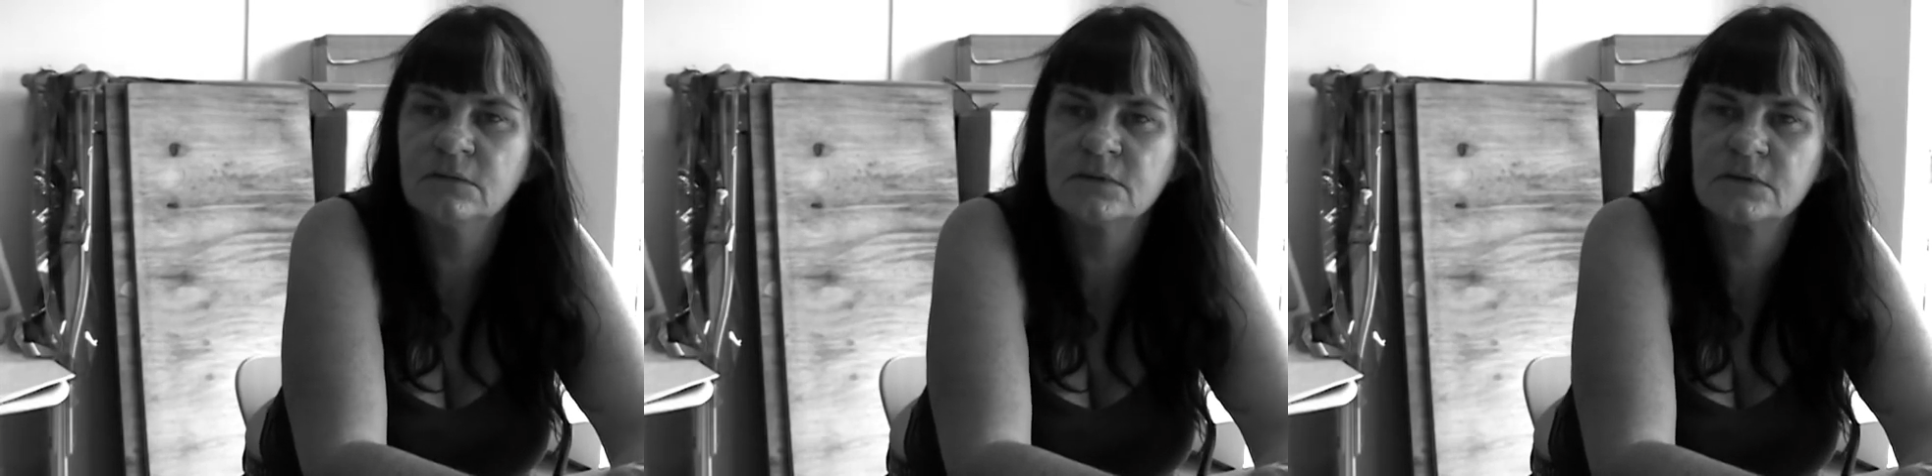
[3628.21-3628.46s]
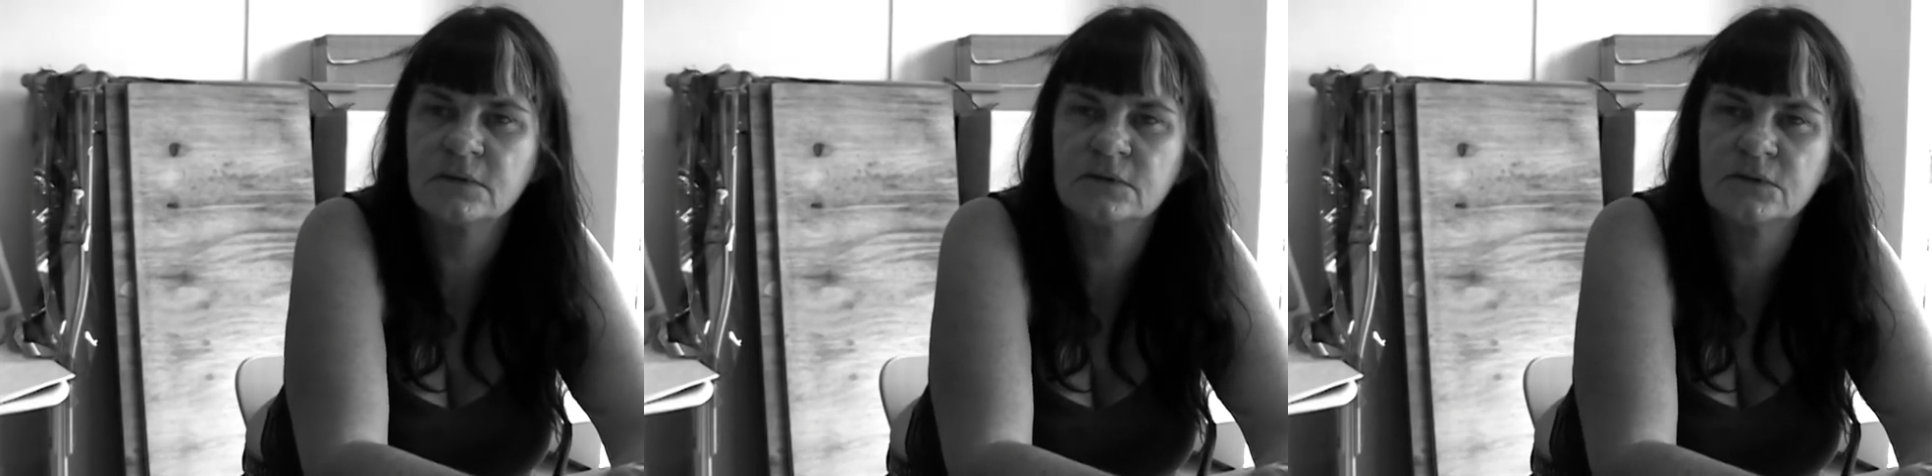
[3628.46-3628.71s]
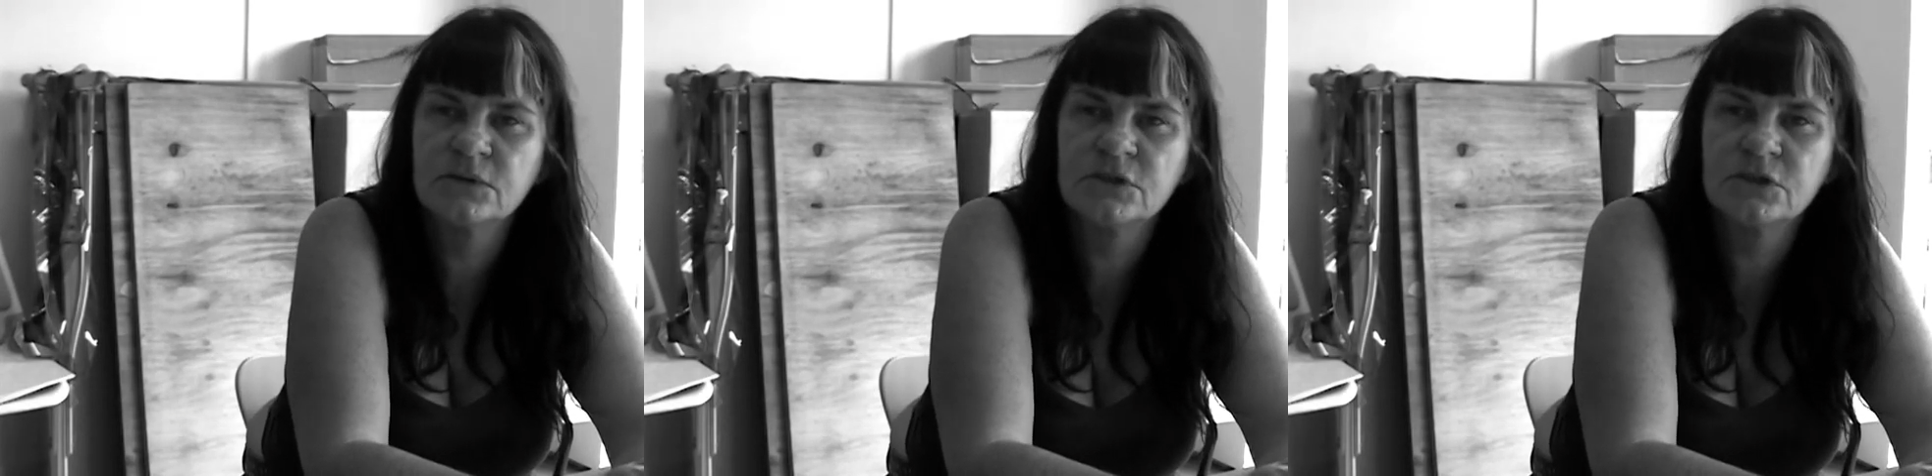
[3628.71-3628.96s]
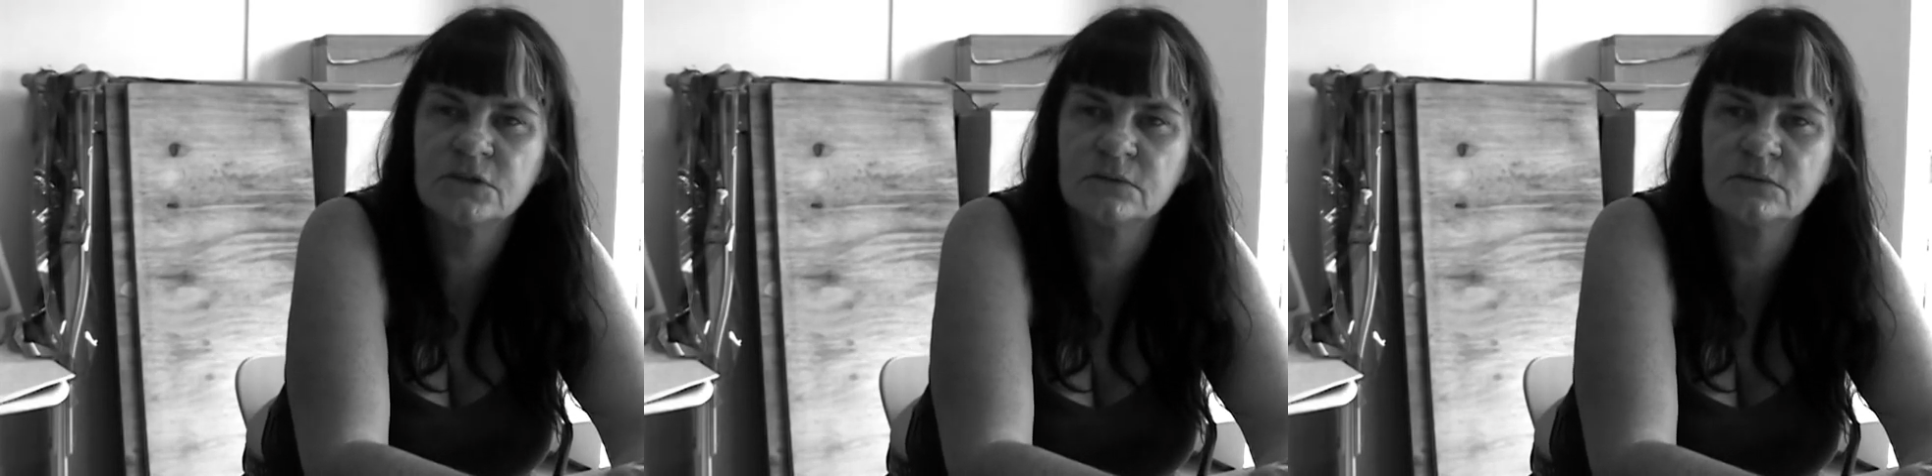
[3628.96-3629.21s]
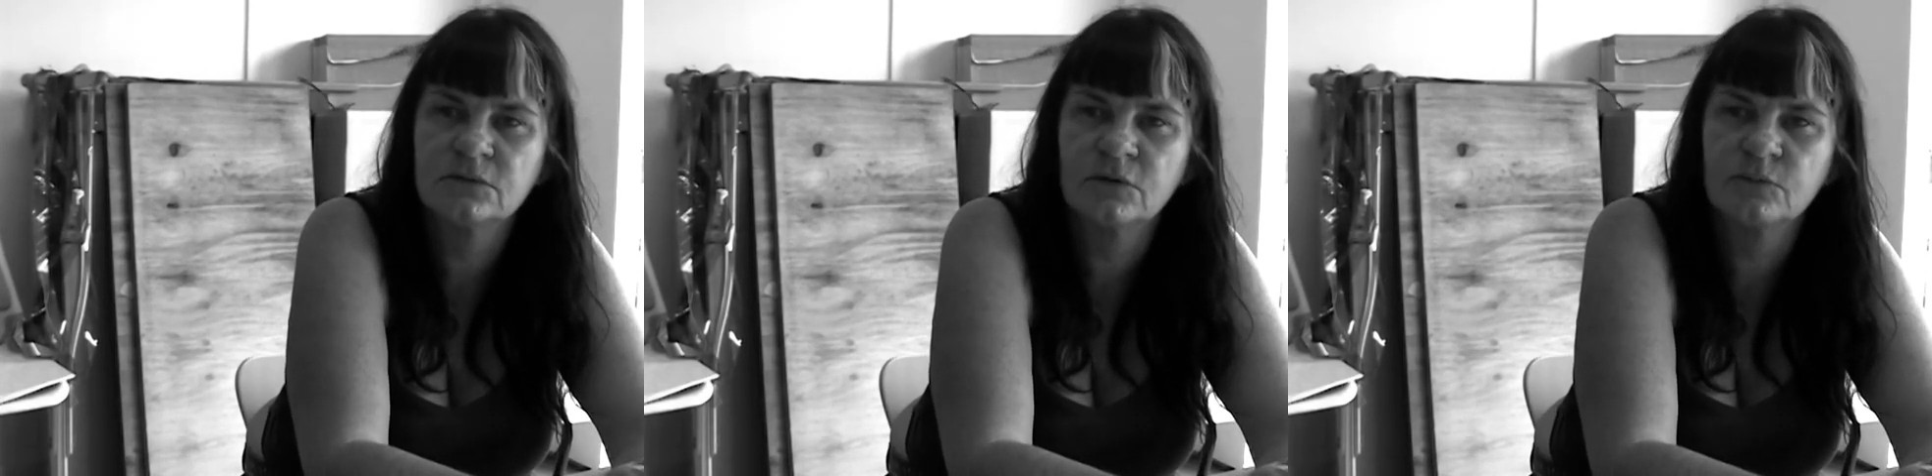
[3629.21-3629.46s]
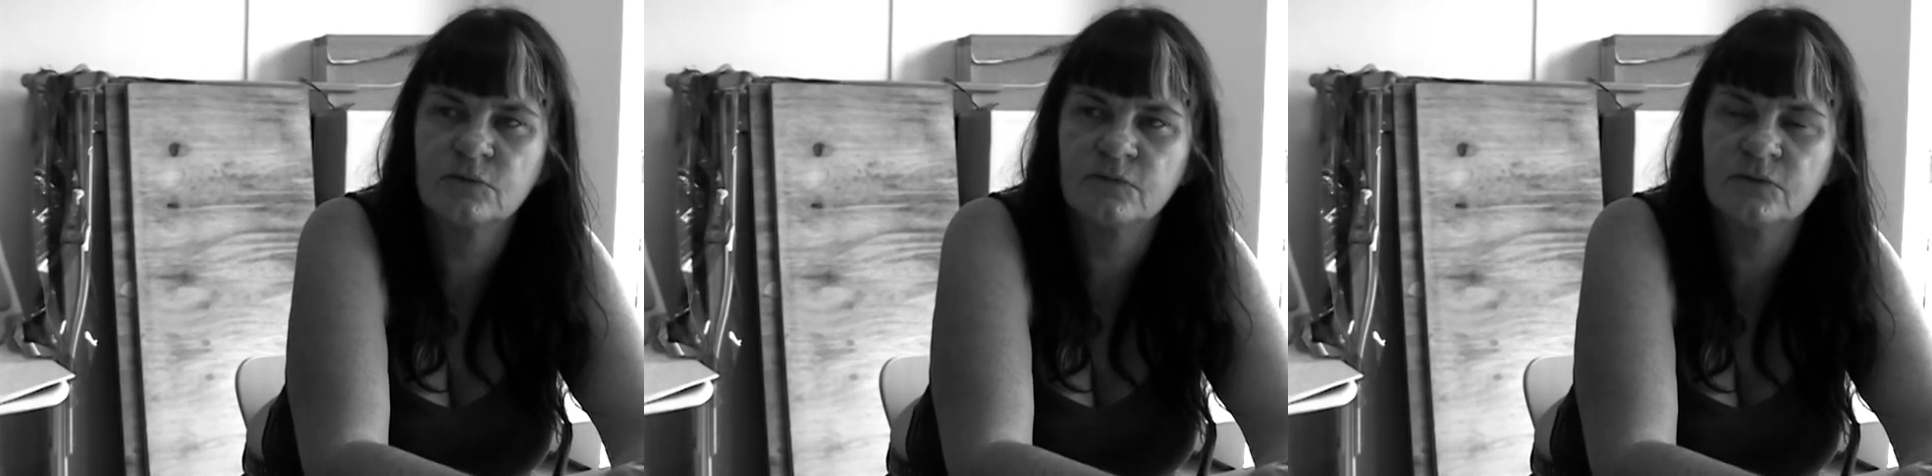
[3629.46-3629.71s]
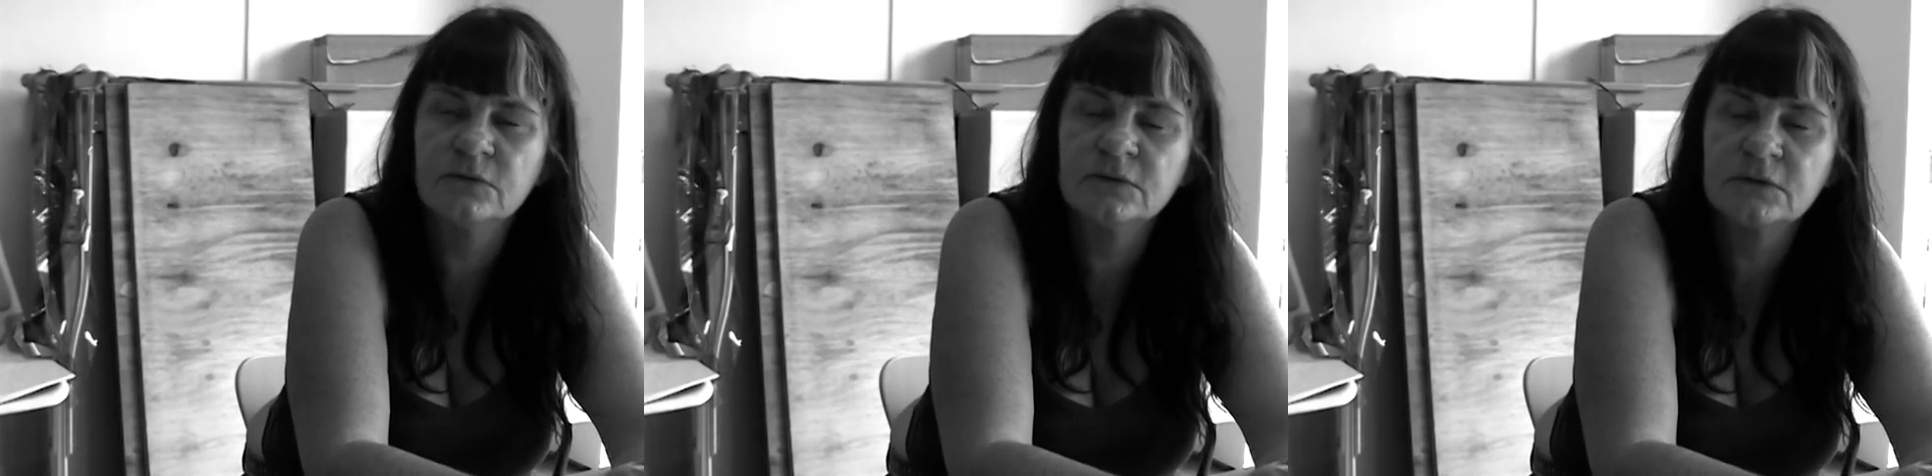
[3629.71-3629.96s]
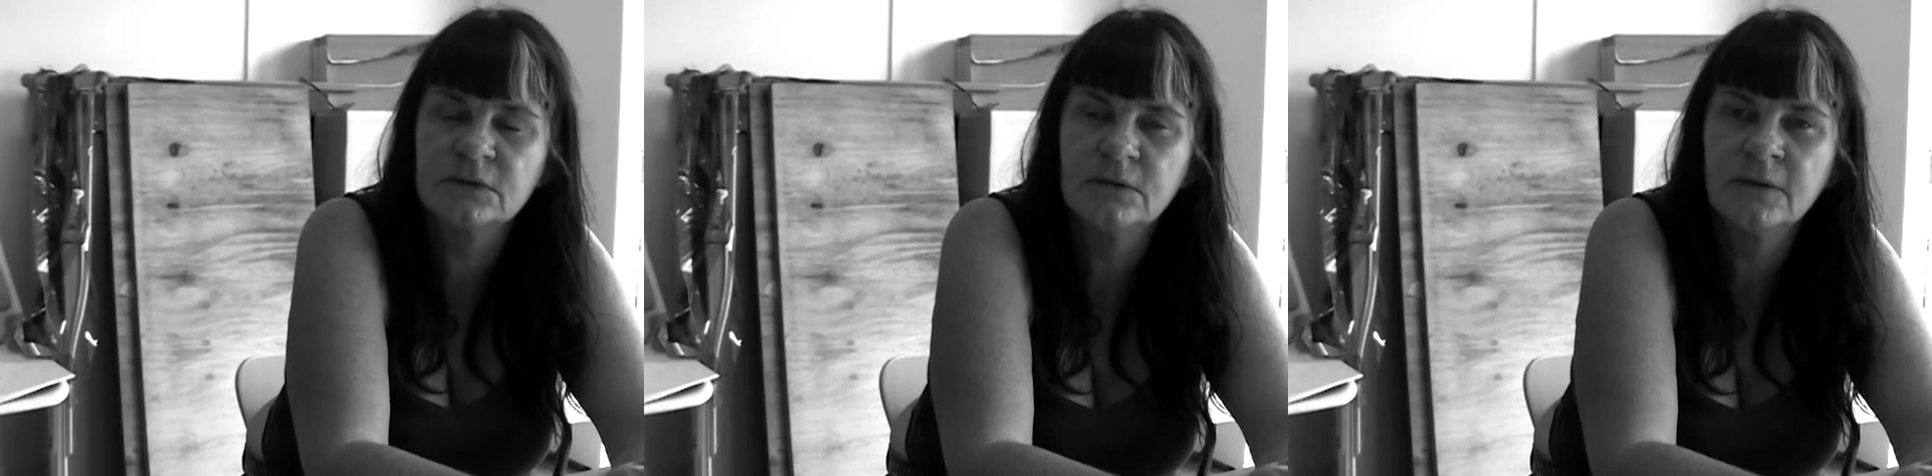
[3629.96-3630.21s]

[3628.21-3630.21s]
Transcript: it's got tradition, Tropical Fruits.